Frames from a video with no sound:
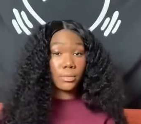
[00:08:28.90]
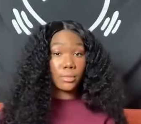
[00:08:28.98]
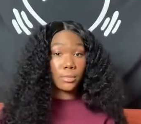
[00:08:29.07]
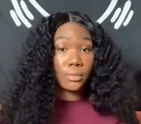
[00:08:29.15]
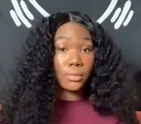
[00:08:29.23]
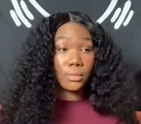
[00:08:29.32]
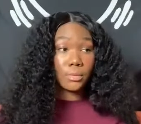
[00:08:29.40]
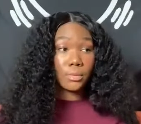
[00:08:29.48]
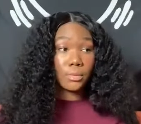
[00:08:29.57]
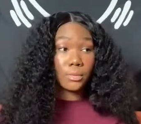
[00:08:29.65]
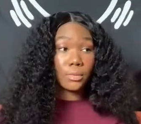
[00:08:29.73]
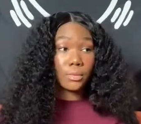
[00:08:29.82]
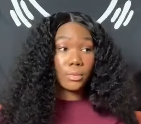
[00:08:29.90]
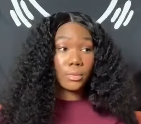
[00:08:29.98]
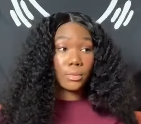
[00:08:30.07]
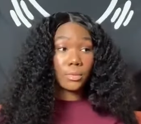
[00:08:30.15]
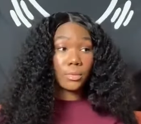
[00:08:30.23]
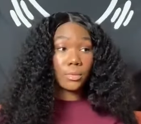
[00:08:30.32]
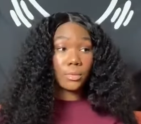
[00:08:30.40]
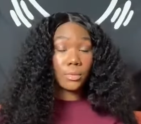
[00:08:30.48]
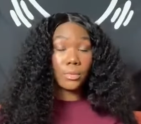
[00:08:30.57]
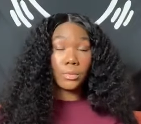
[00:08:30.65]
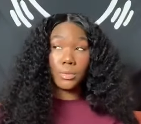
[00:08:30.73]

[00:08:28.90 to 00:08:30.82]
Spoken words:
Nobody speaks.